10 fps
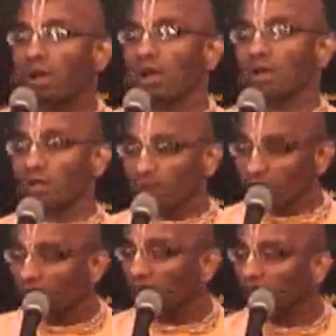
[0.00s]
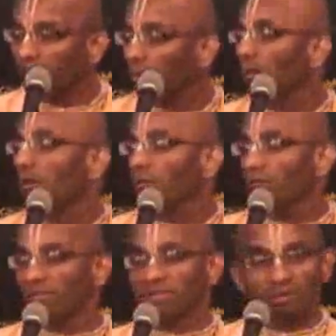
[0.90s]
uh, learning
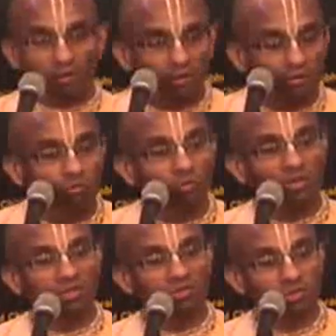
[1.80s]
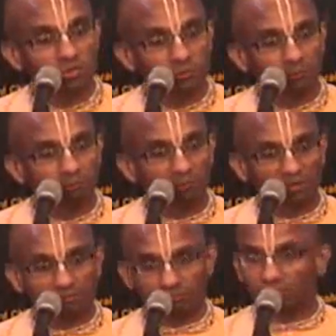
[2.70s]
with devotees,
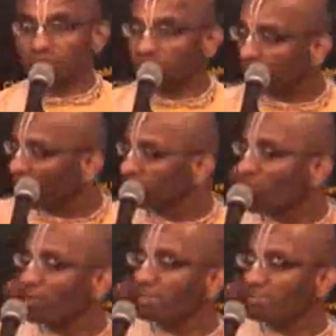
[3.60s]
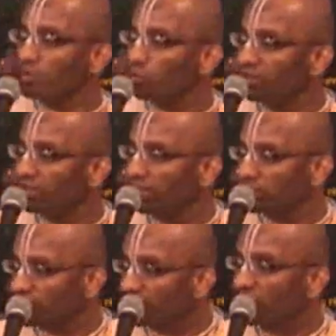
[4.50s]
chanting the holy
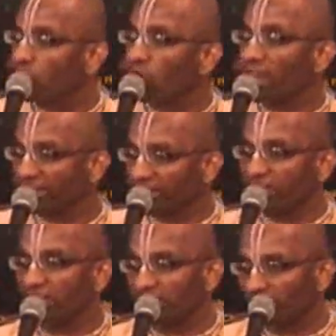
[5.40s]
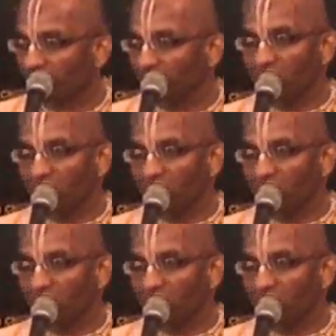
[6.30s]
names. These are all activities.